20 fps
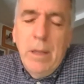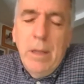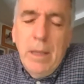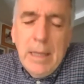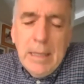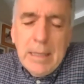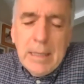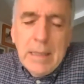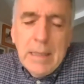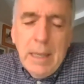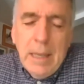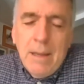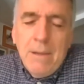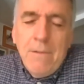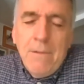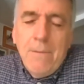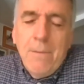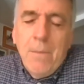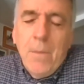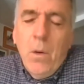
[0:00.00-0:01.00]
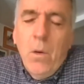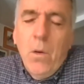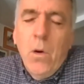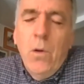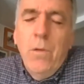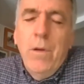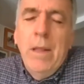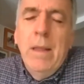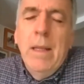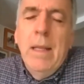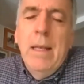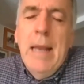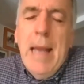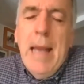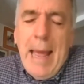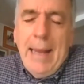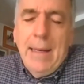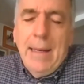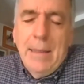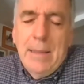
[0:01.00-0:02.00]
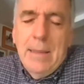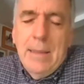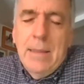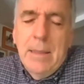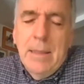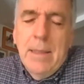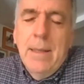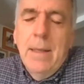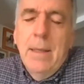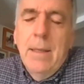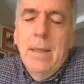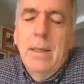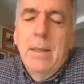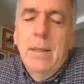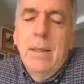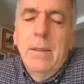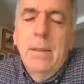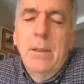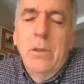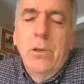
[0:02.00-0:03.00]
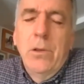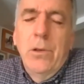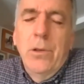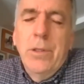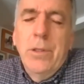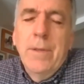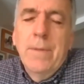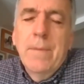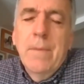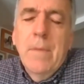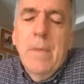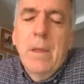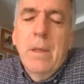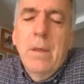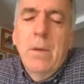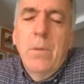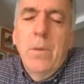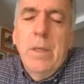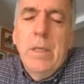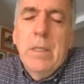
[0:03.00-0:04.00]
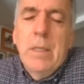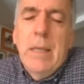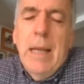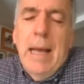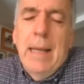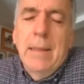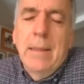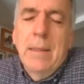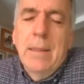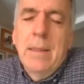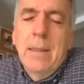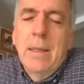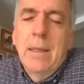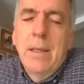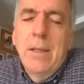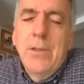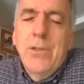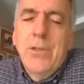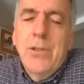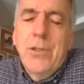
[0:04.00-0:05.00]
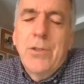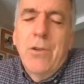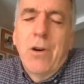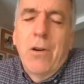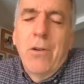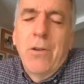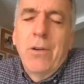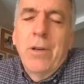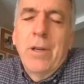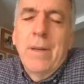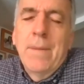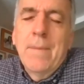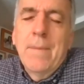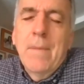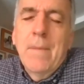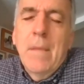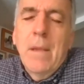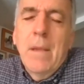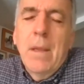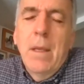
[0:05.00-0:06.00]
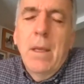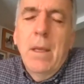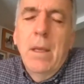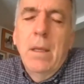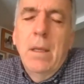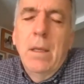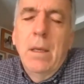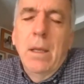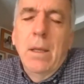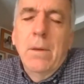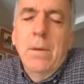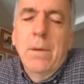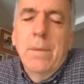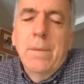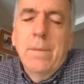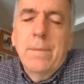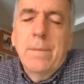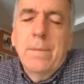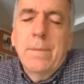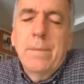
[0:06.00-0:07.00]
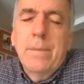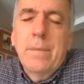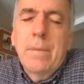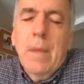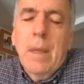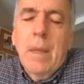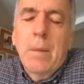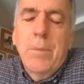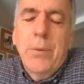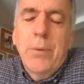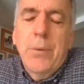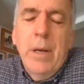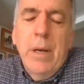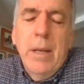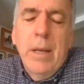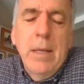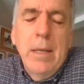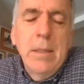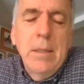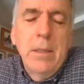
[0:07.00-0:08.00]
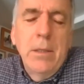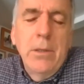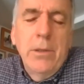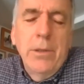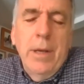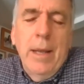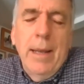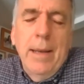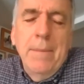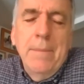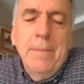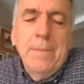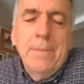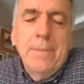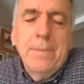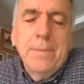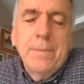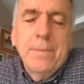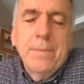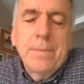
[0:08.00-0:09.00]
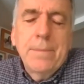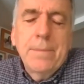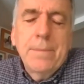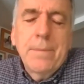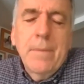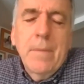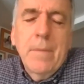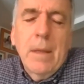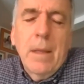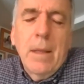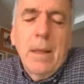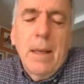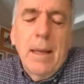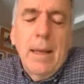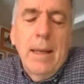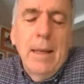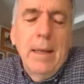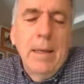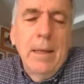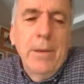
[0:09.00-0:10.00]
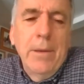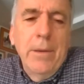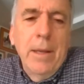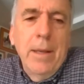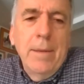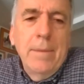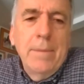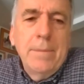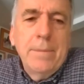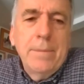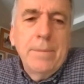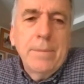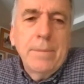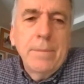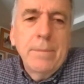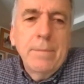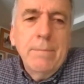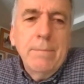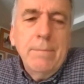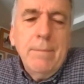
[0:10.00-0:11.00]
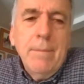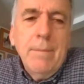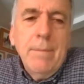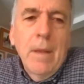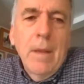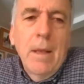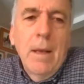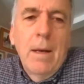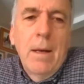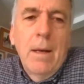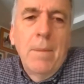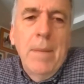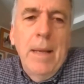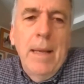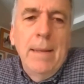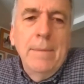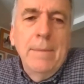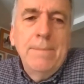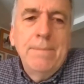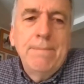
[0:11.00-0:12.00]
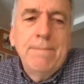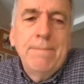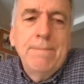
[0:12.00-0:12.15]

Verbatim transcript: in this life or in the next, Lord, we stand strong in you. Praise your name. Hallelujah. Amen.